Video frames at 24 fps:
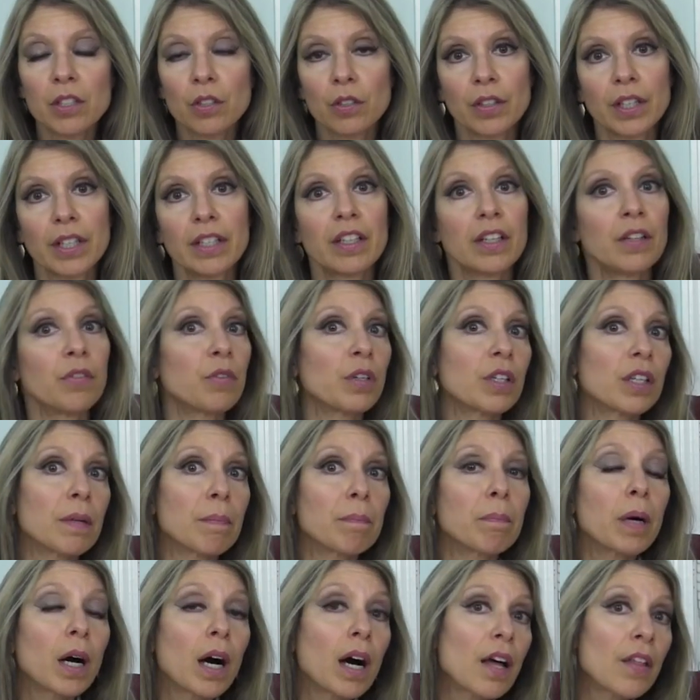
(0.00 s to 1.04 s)
So they didn't really
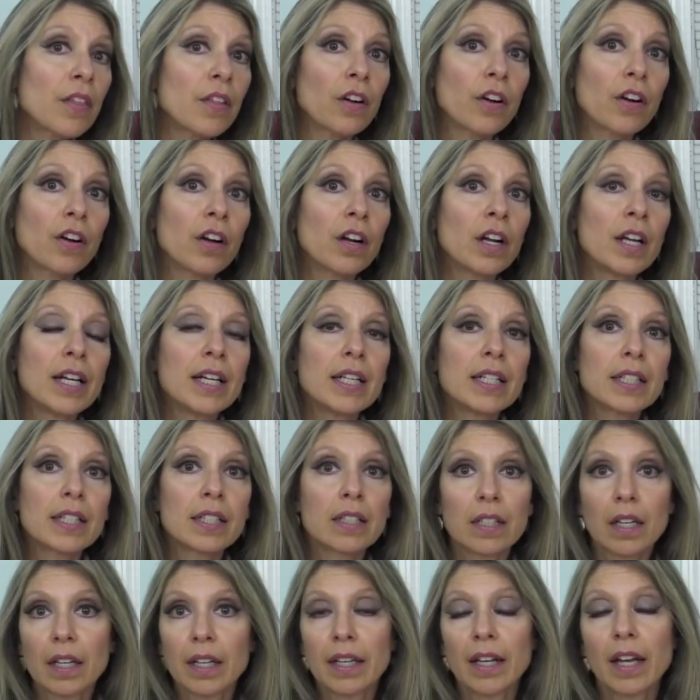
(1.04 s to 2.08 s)
bother
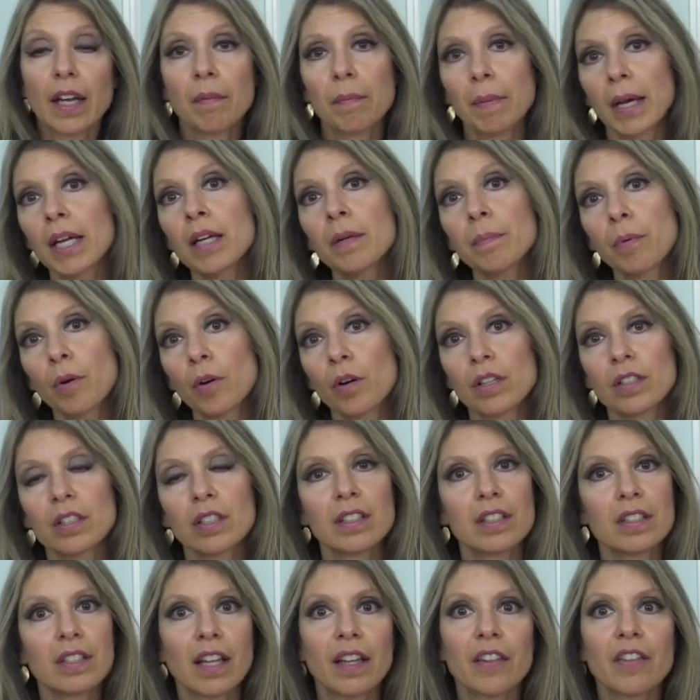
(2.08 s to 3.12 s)
studying menopause
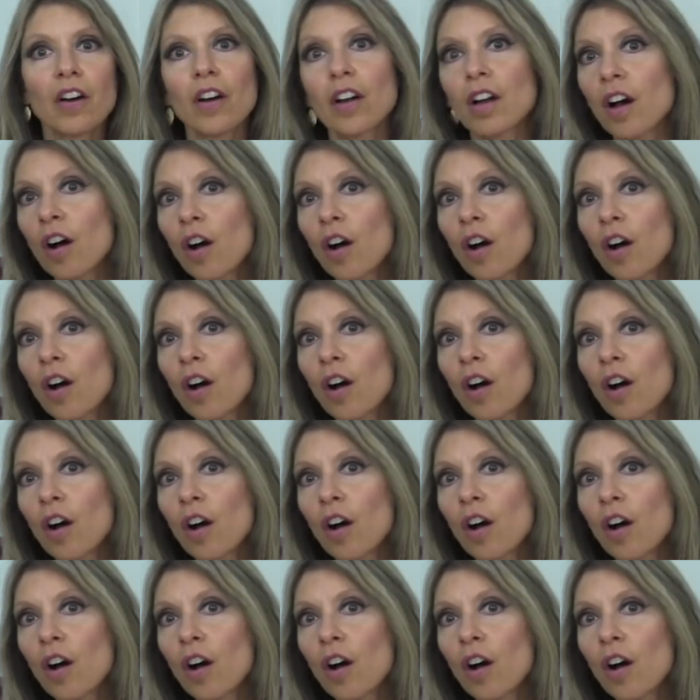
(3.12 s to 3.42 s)
because they thought,